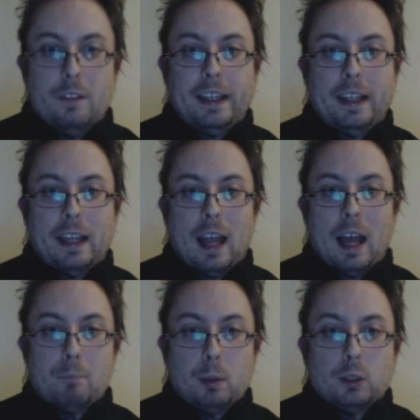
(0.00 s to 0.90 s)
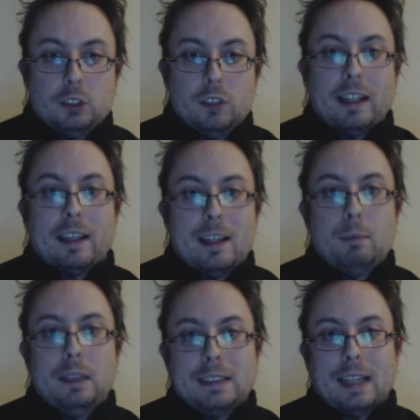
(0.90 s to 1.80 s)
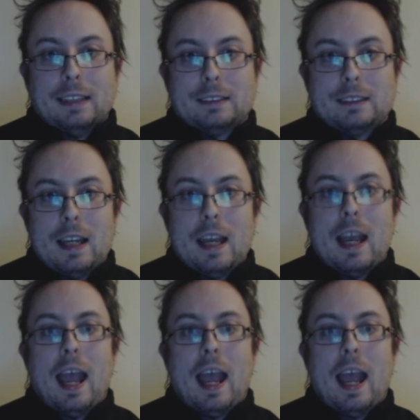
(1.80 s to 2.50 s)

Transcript: the apostrophe represents